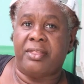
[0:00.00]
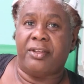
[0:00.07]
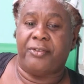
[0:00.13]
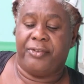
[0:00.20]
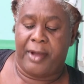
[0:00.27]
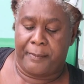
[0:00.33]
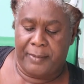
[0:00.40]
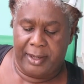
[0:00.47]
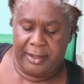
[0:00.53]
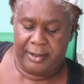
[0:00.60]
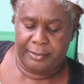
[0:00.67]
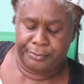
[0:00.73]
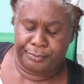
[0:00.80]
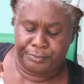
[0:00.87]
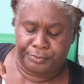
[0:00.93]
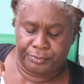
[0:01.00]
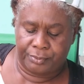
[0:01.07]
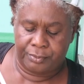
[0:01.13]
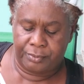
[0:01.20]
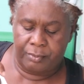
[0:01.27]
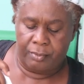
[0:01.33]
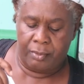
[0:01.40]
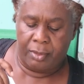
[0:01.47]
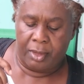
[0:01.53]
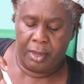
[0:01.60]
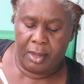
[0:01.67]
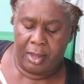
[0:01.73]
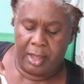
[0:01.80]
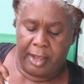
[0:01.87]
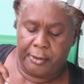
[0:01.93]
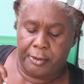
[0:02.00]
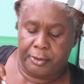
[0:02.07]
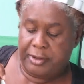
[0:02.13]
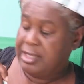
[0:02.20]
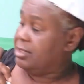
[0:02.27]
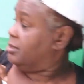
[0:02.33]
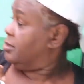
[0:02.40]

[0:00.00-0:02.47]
So family, around here,